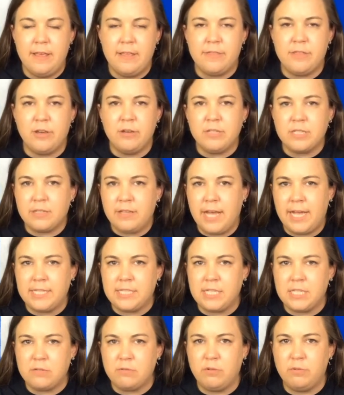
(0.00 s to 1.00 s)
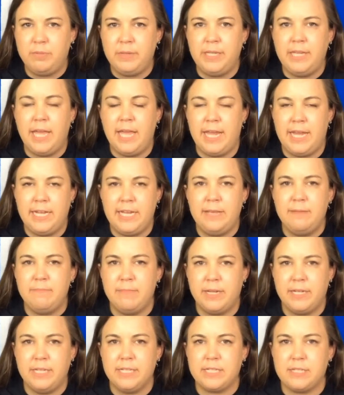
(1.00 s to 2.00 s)
Those classes will be 80
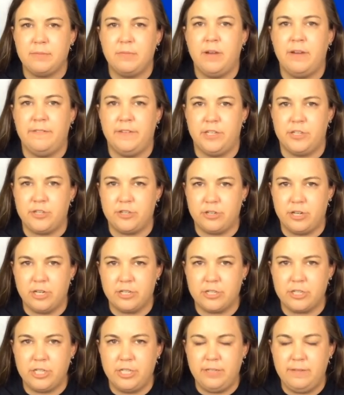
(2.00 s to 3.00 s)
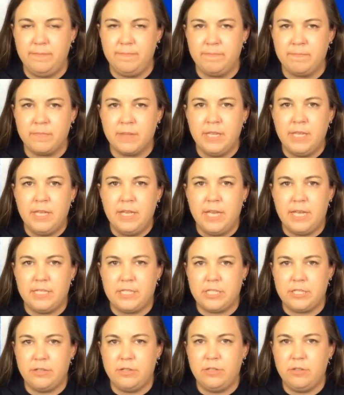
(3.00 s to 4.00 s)
minutes of instruction, and
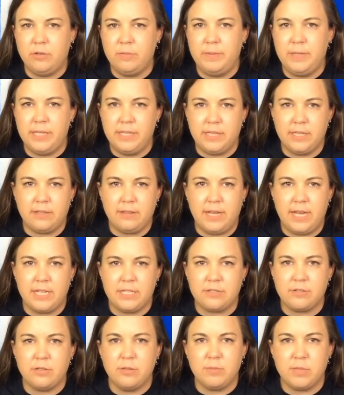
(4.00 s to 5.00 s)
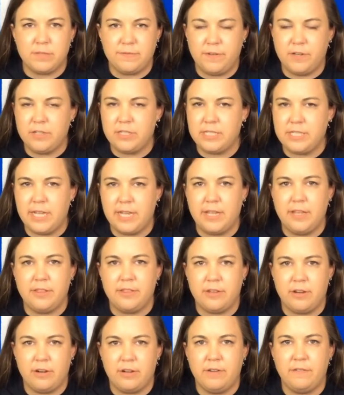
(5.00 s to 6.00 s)
so you'll be in the classrooms first, second,
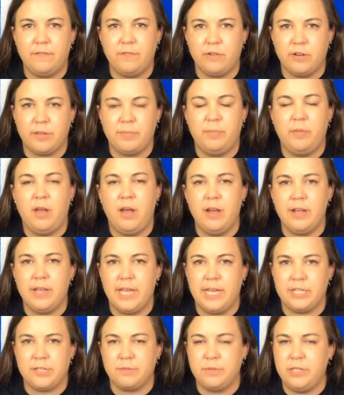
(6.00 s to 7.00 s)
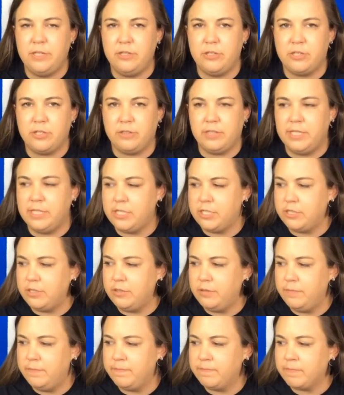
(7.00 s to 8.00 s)
third, and fourth block, as we usually
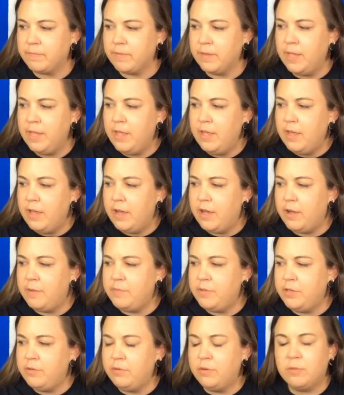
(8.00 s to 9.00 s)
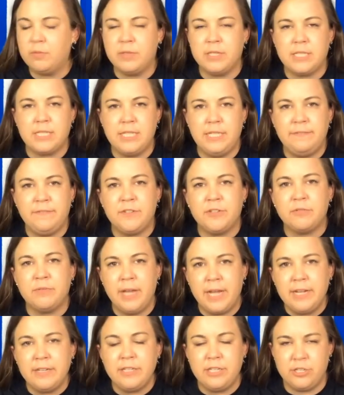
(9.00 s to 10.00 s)
do. You will receive
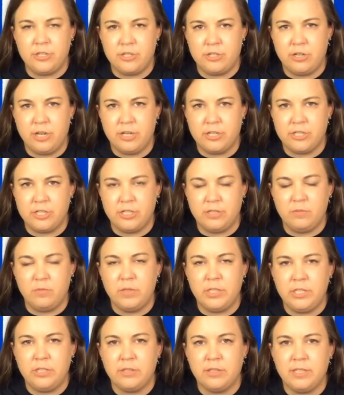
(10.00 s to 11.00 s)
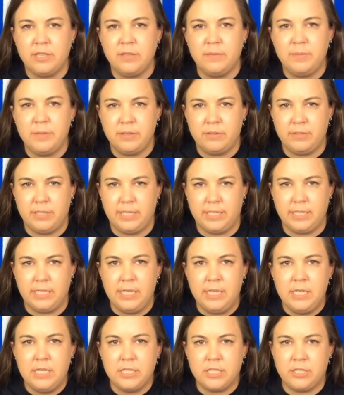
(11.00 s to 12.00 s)
direct instruction when you're in the building.
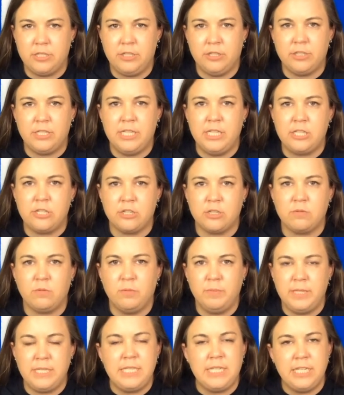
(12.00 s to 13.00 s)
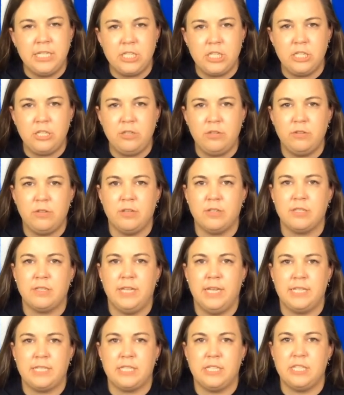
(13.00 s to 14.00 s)
So your teachers will be teaching you those
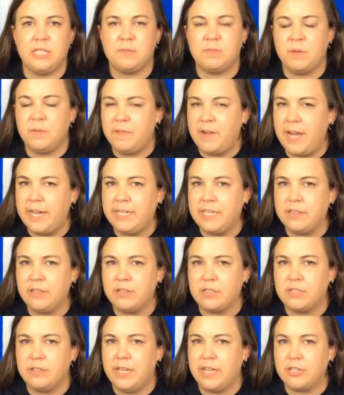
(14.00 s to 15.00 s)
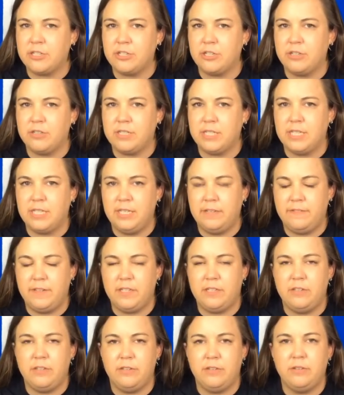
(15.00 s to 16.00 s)
lessons, providing those lectures, and
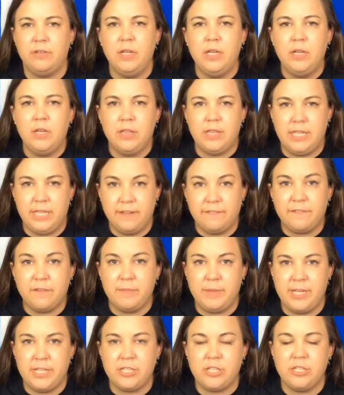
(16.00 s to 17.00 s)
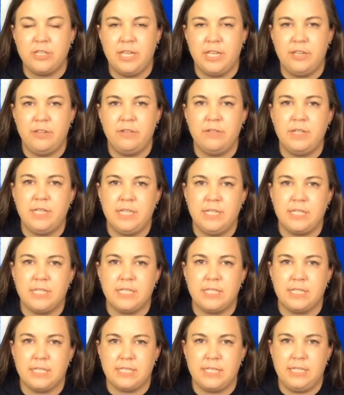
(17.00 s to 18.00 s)
giving you the information that you need to
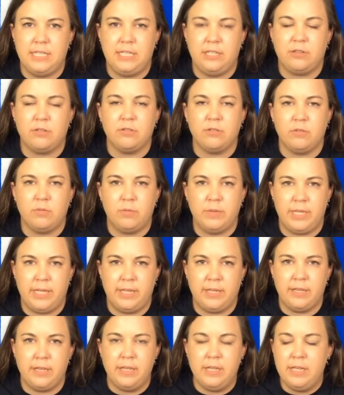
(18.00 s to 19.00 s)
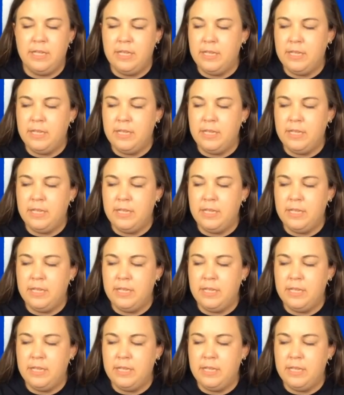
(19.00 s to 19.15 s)
succeed through the week.